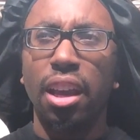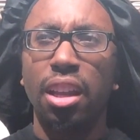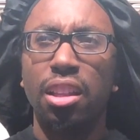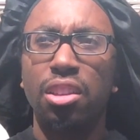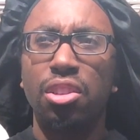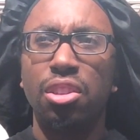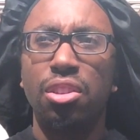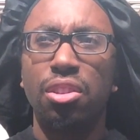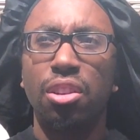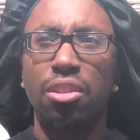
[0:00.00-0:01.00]
And then she
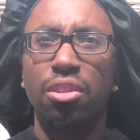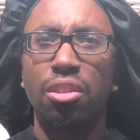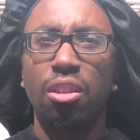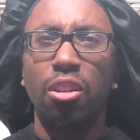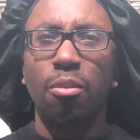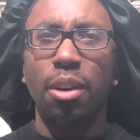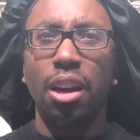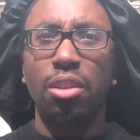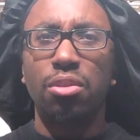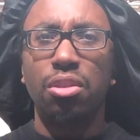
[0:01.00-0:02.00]
starts to talk about
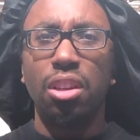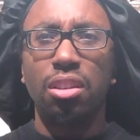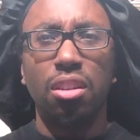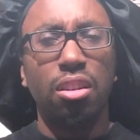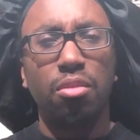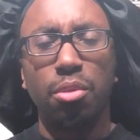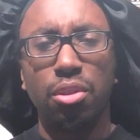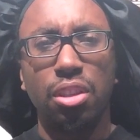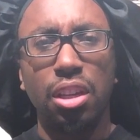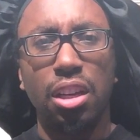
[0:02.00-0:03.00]
how this another
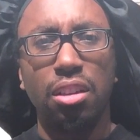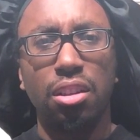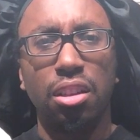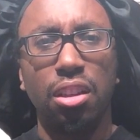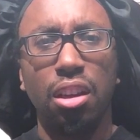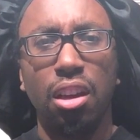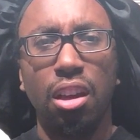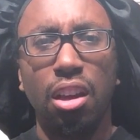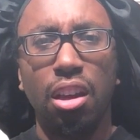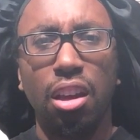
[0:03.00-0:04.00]
personality.
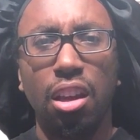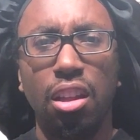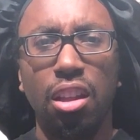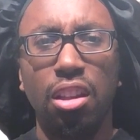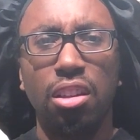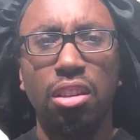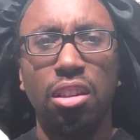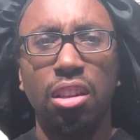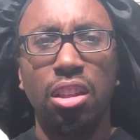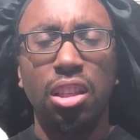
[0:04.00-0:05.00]
And
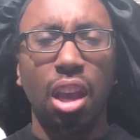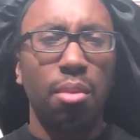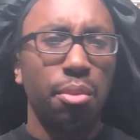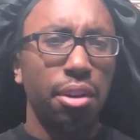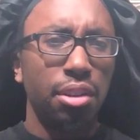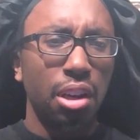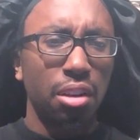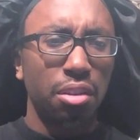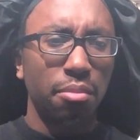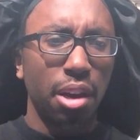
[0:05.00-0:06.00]
then in the same breath
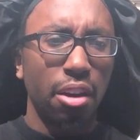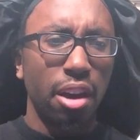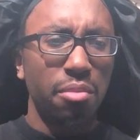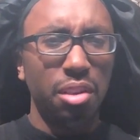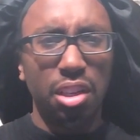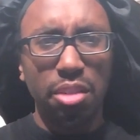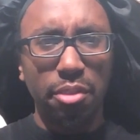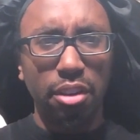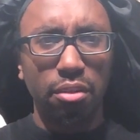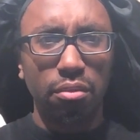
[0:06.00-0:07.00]
talks about, I'm a
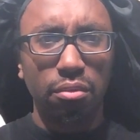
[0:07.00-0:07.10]
demon.